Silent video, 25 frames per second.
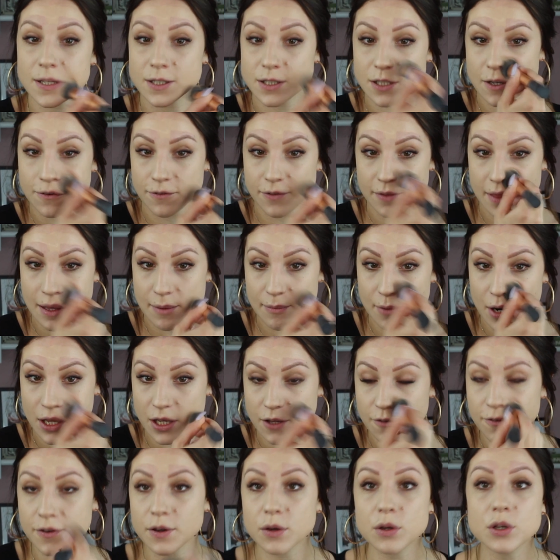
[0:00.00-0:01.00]
stuff for them, like,
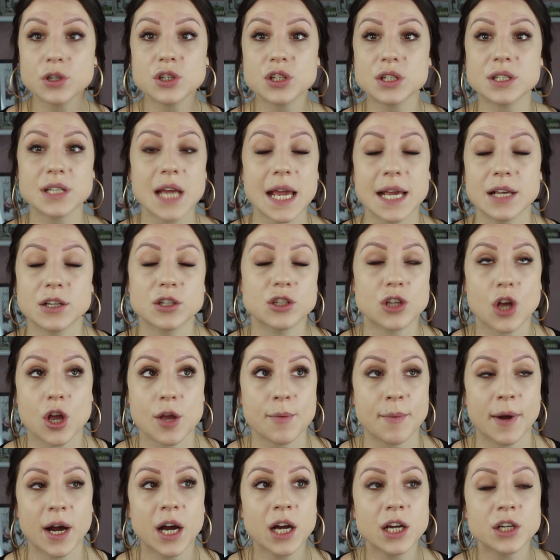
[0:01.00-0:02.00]
you feel you just take
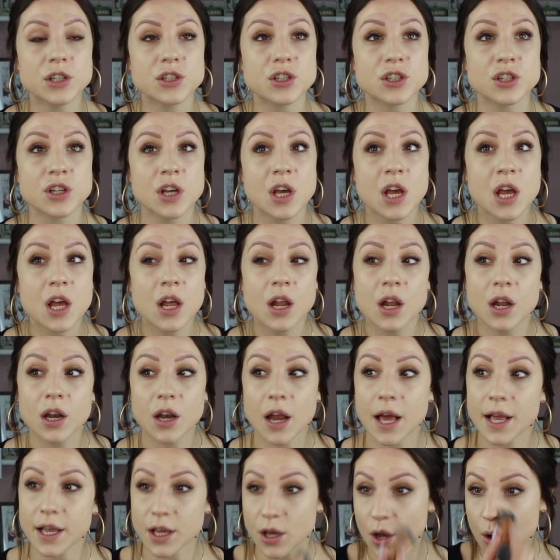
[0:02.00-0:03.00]
so much,
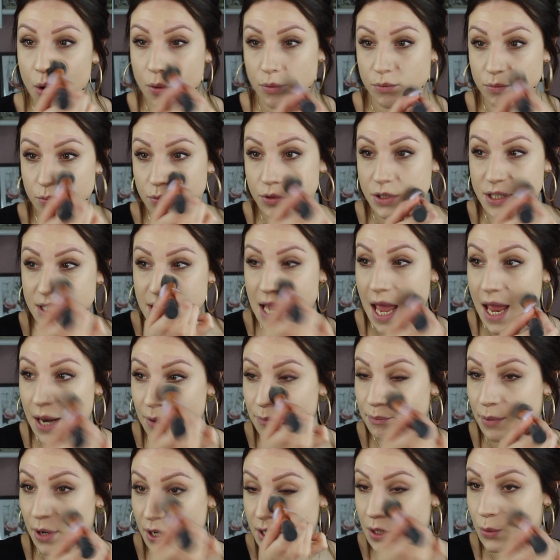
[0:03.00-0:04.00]
like
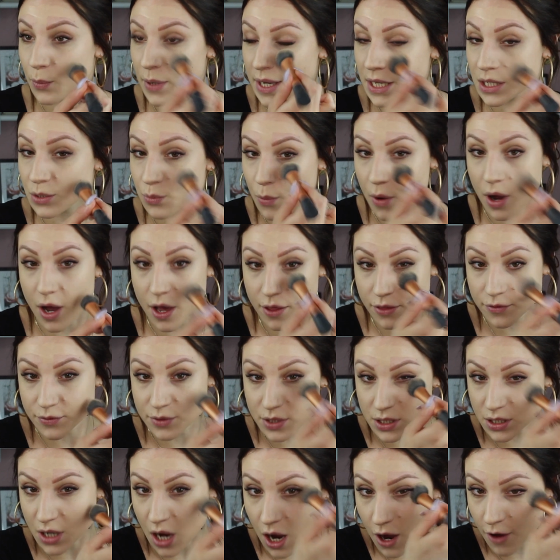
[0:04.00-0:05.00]
10 bloody weeks worth of
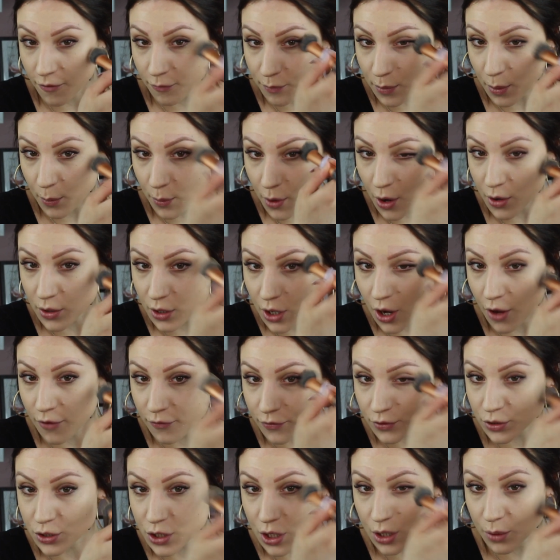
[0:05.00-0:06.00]
stuff, but we're only
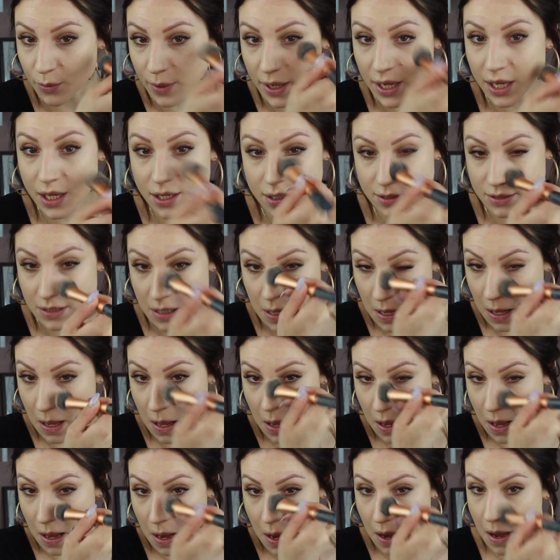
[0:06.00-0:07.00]
going for 2 weeks.
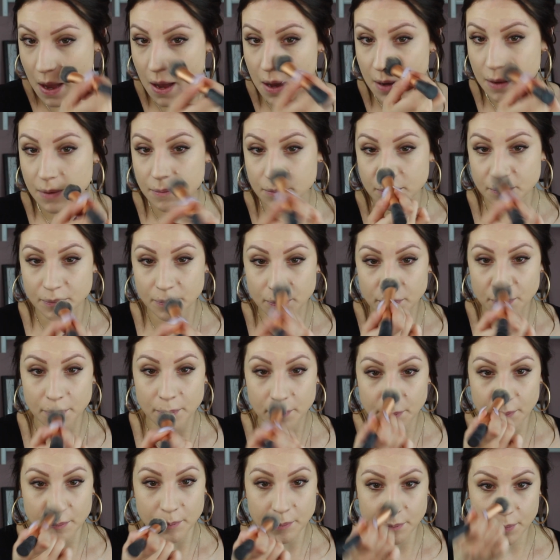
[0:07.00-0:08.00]

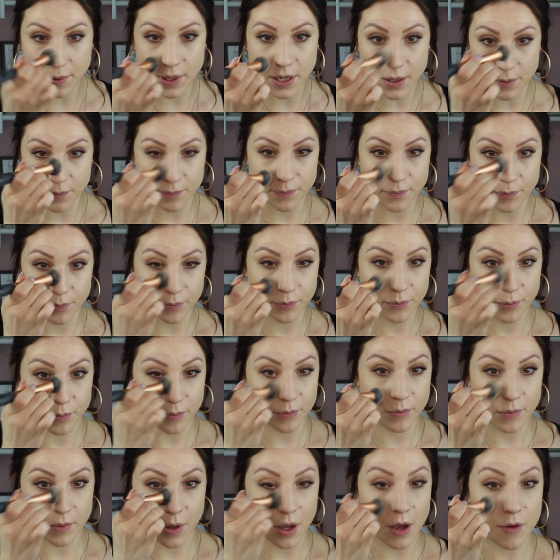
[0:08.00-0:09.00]
But
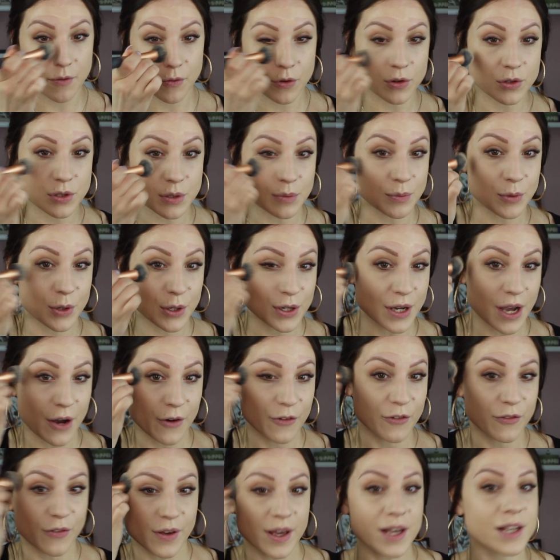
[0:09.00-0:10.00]
I've got some good
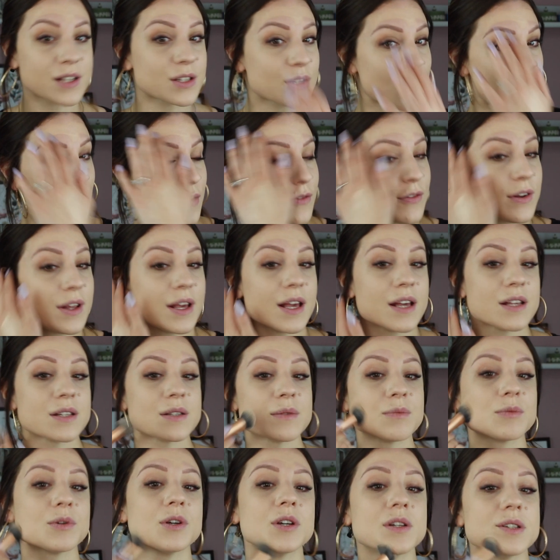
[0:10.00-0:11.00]
outfits, so hopefully get
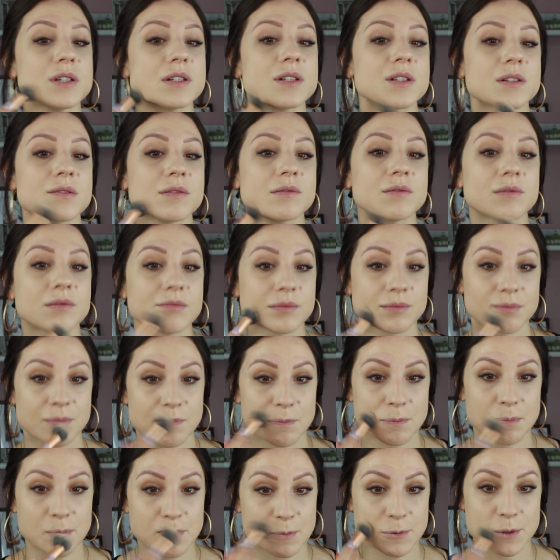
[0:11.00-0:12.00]
some good
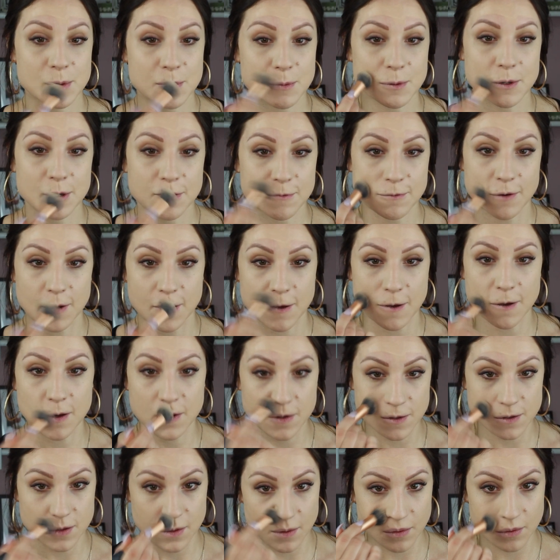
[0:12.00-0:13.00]

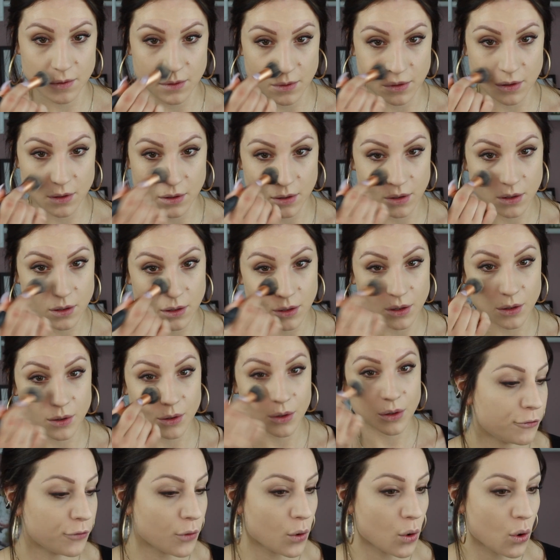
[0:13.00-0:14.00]
photos.
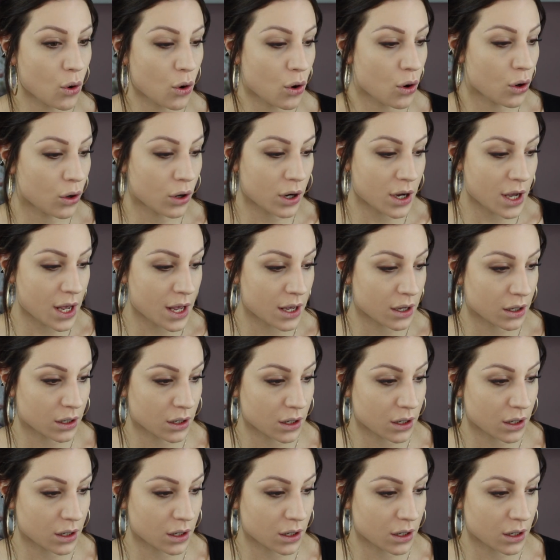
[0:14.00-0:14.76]
For